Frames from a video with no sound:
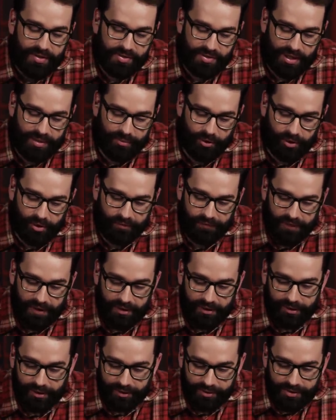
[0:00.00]
Seymour
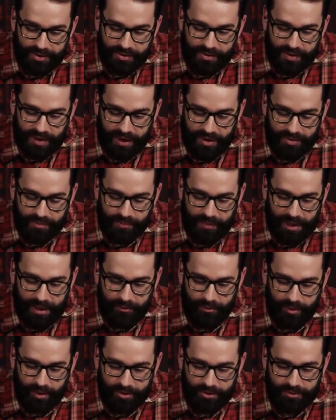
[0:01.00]
Fields says
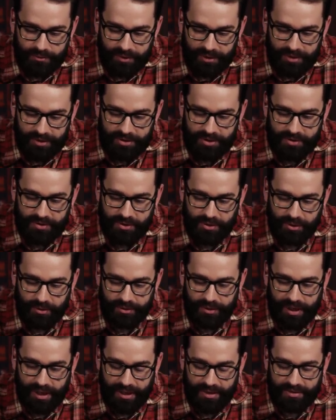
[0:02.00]
Matt Walsh really just
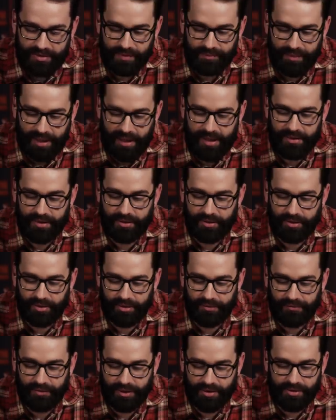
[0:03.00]
told guys to buy their
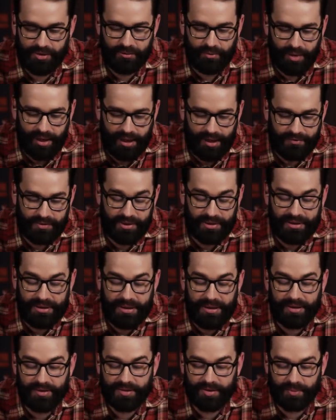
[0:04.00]
girlfriends and wives
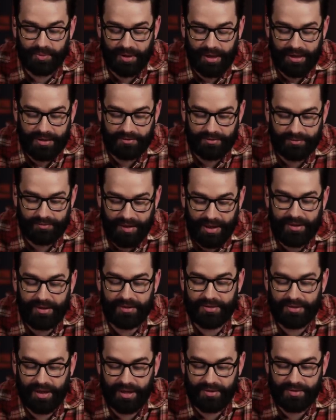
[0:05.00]
cleaning supplies for
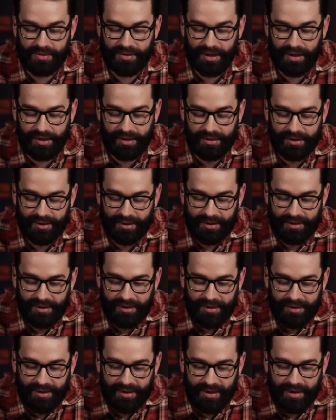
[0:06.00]
Valentine's Day.
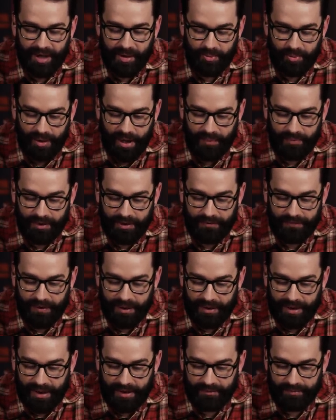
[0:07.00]
And I promptly
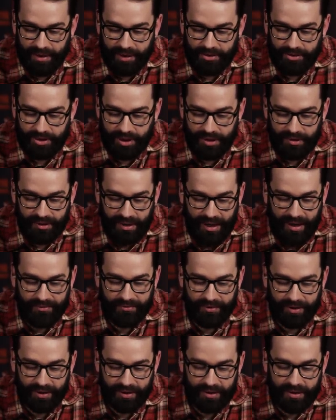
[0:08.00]
fell out of my chair
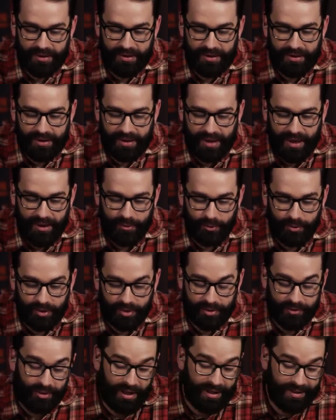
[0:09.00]
laughing at
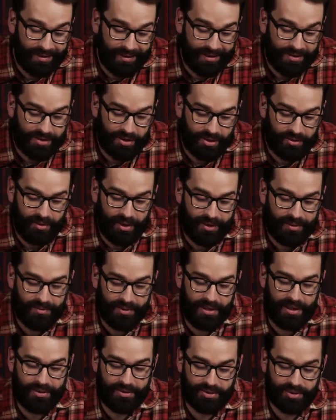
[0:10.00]
work. Well, I think it's a good
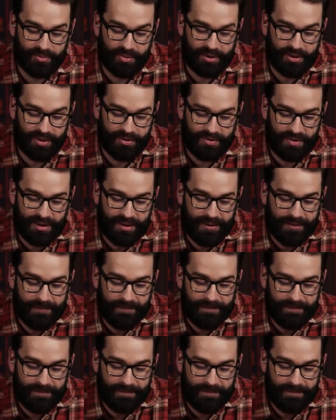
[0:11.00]
recommendation because,